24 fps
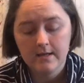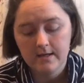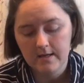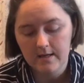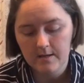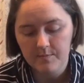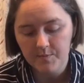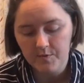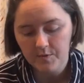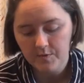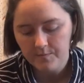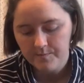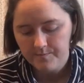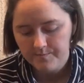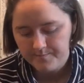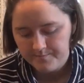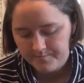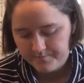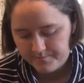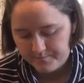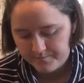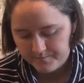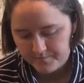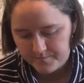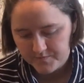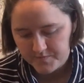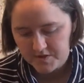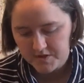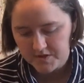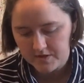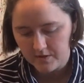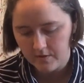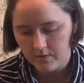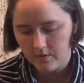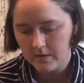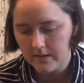cable.
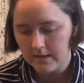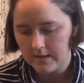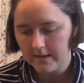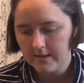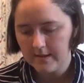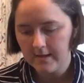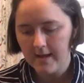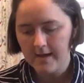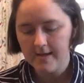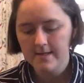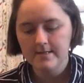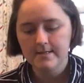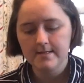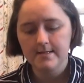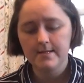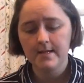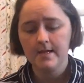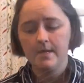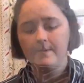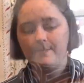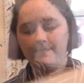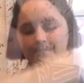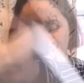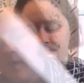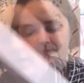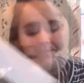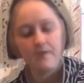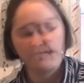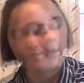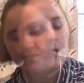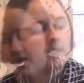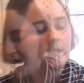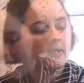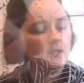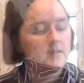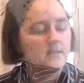So let's
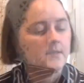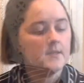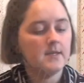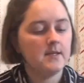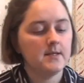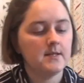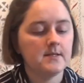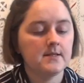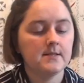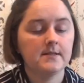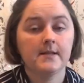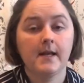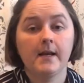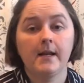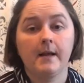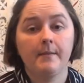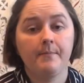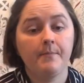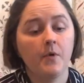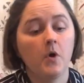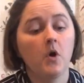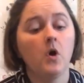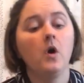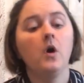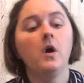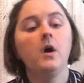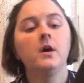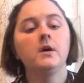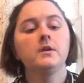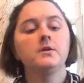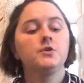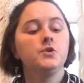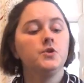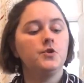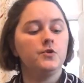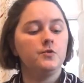get these set up
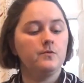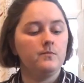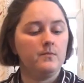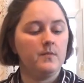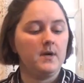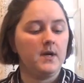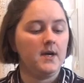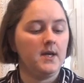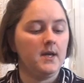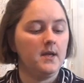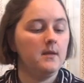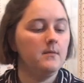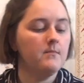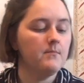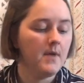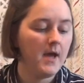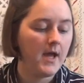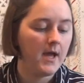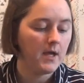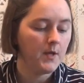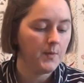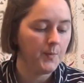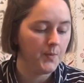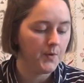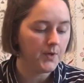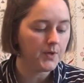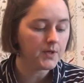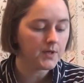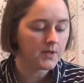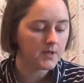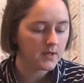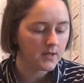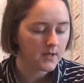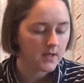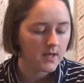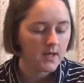onto my MacBook
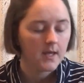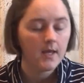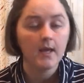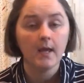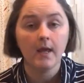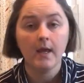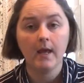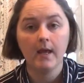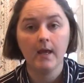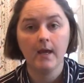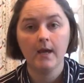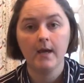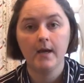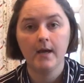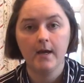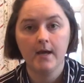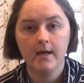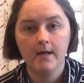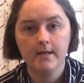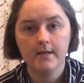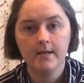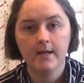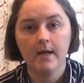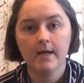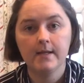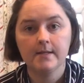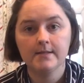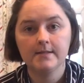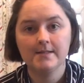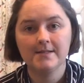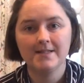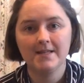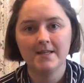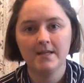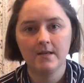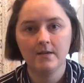and
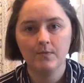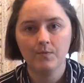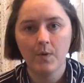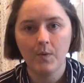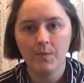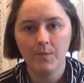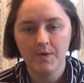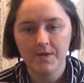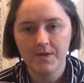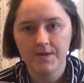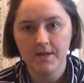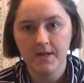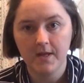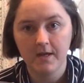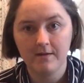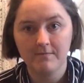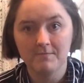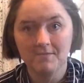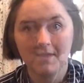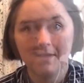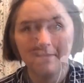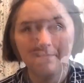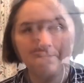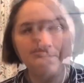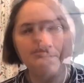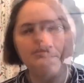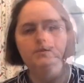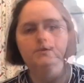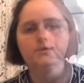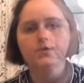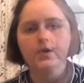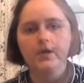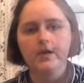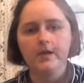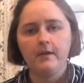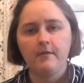see what we think of them.
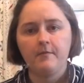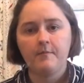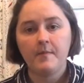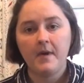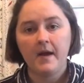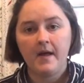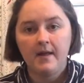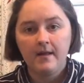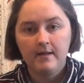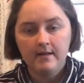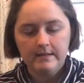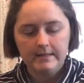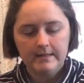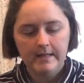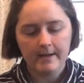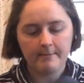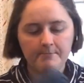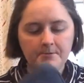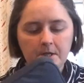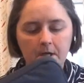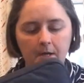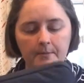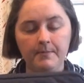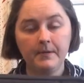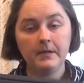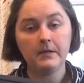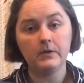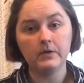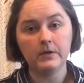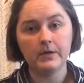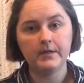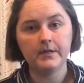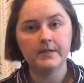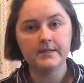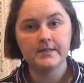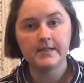So I have my laptop here
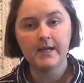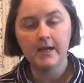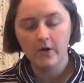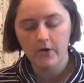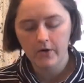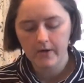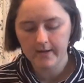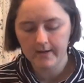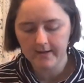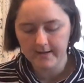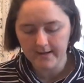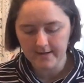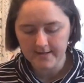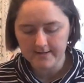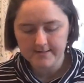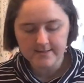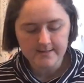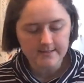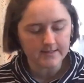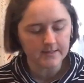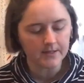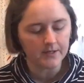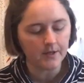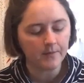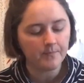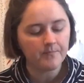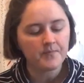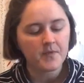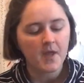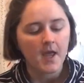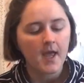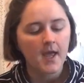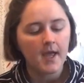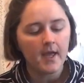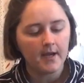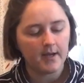in its carrying case still,
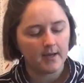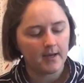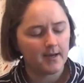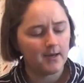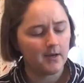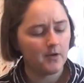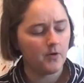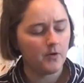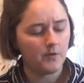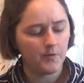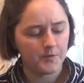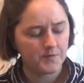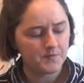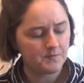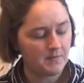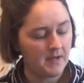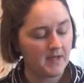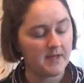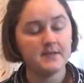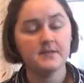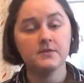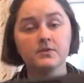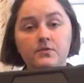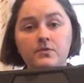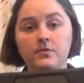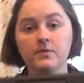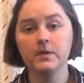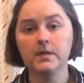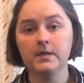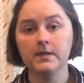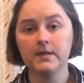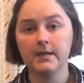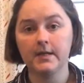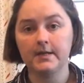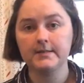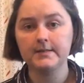and here's my
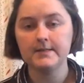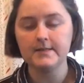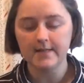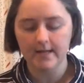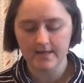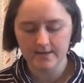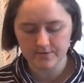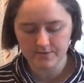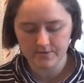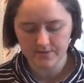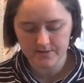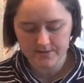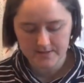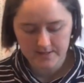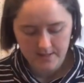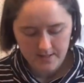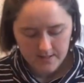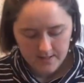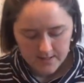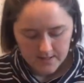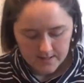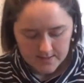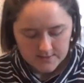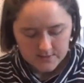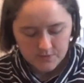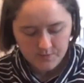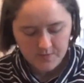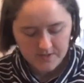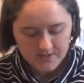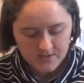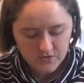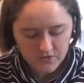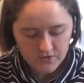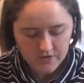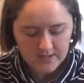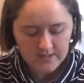screen extenders. So my
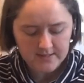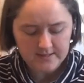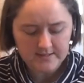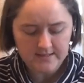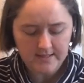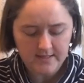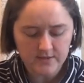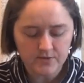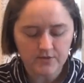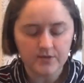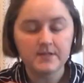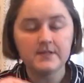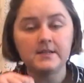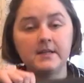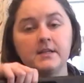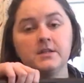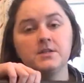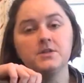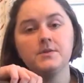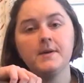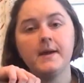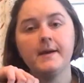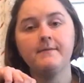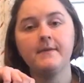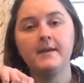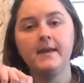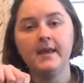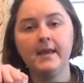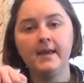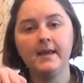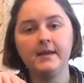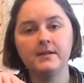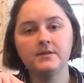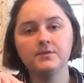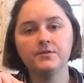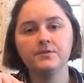screen extenders, they do have a
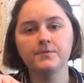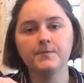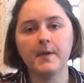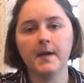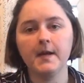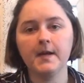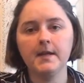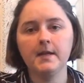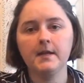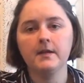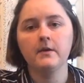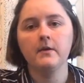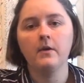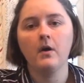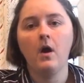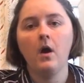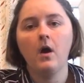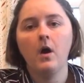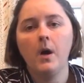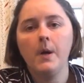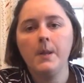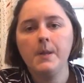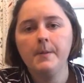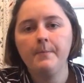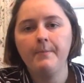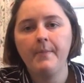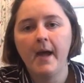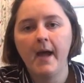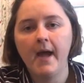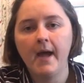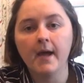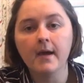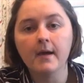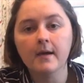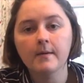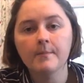handle right here on the
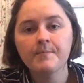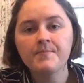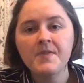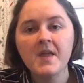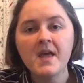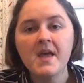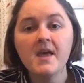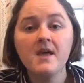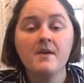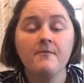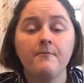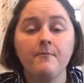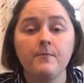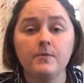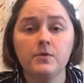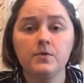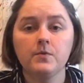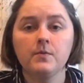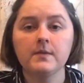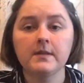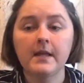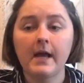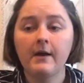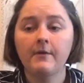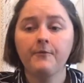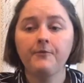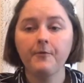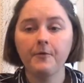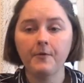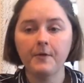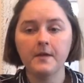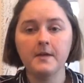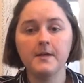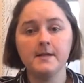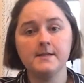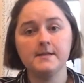back to allow
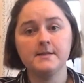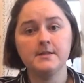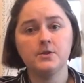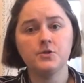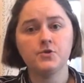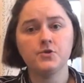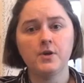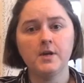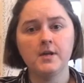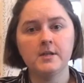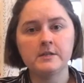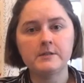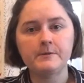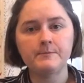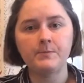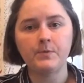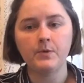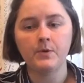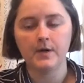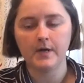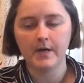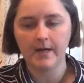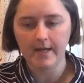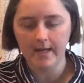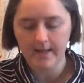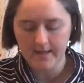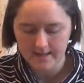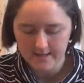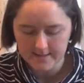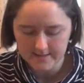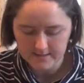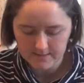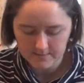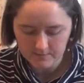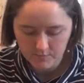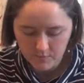for easy transport
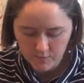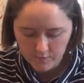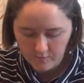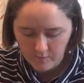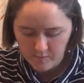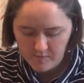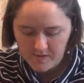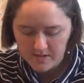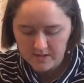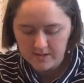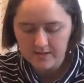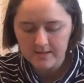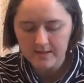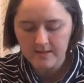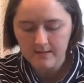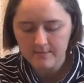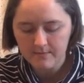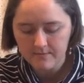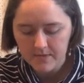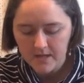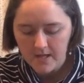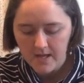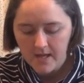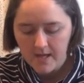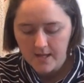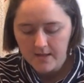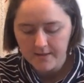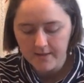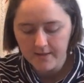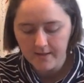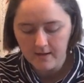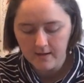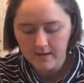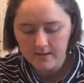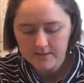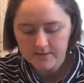and movability.
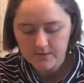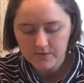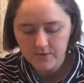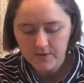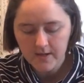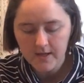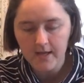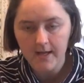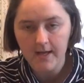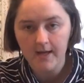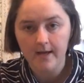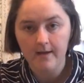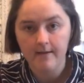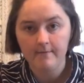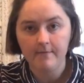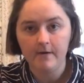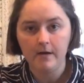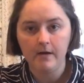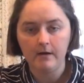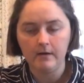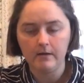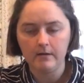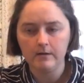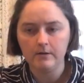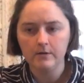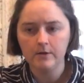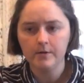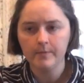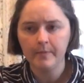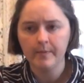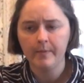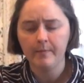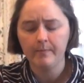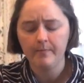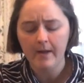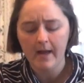They also have an
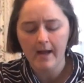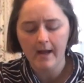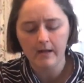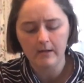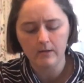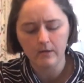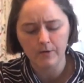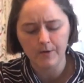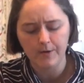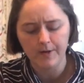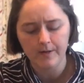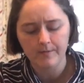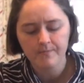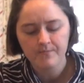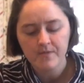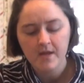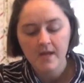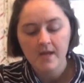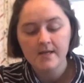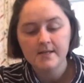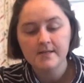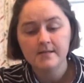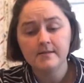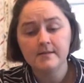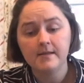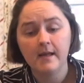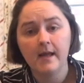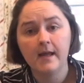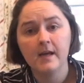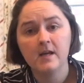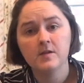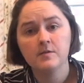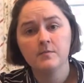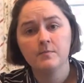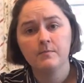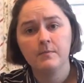aluminum alloy
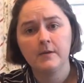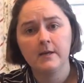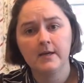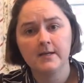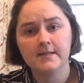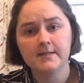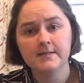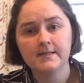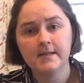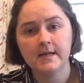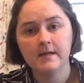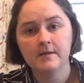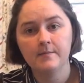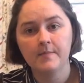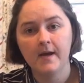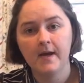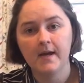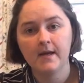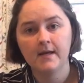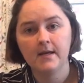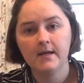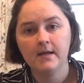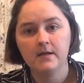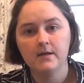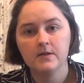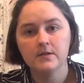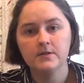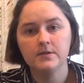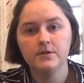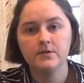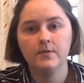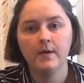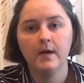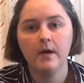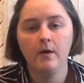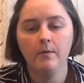stand, kickstand back here
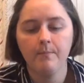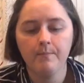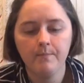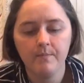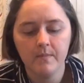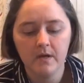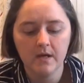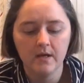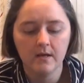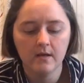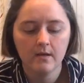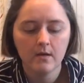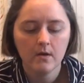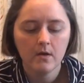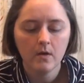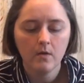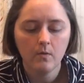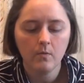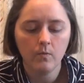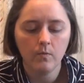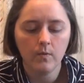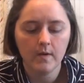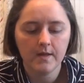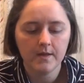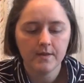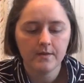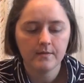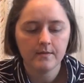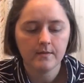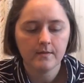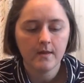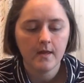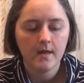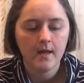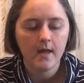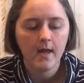to help me
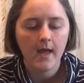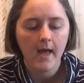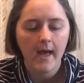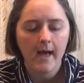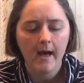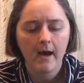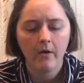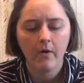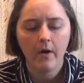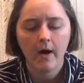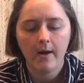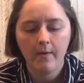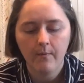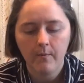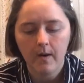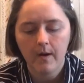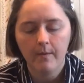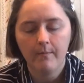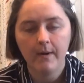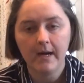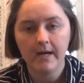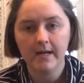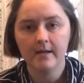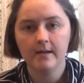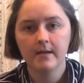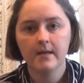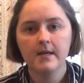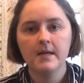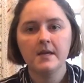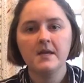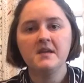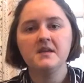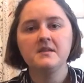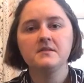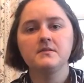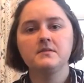with how I want my
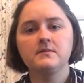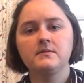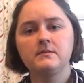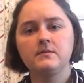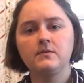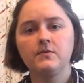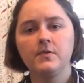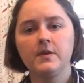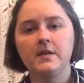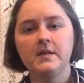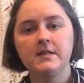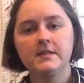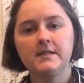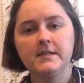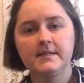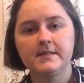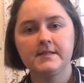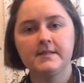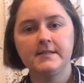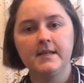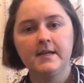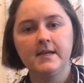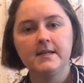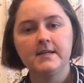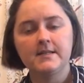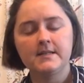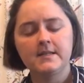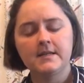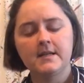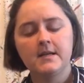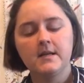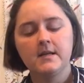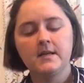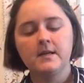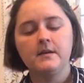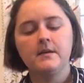screen to sit.
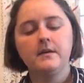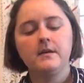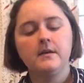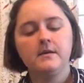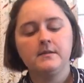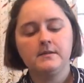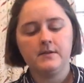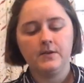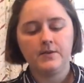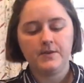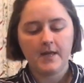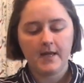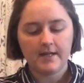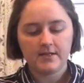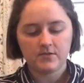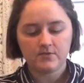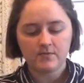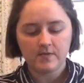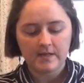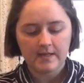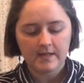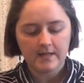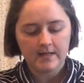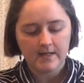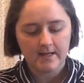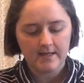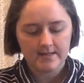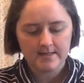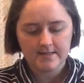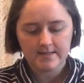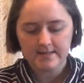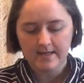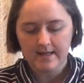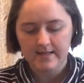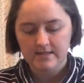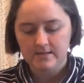So that's really
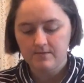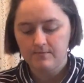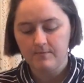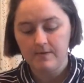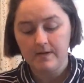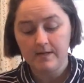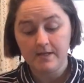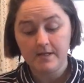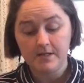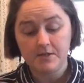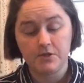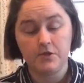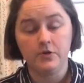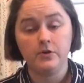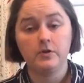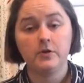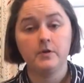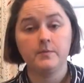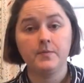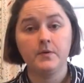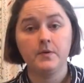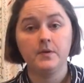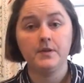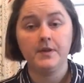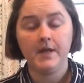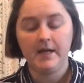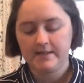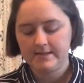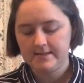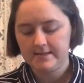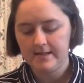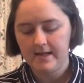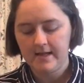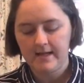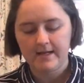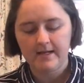nice, that's really durable,
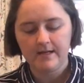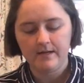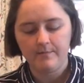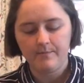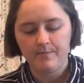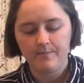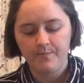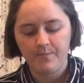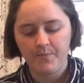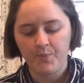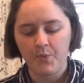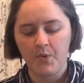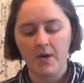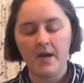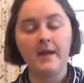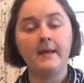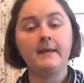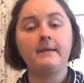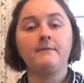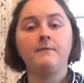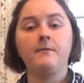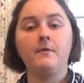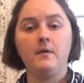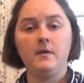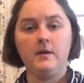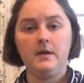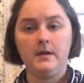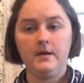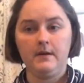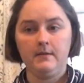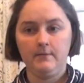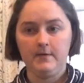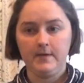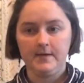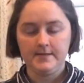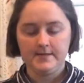that's not gonna break for
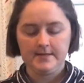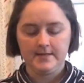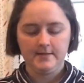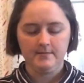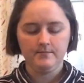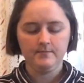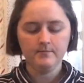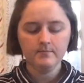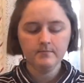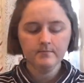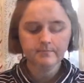any reason.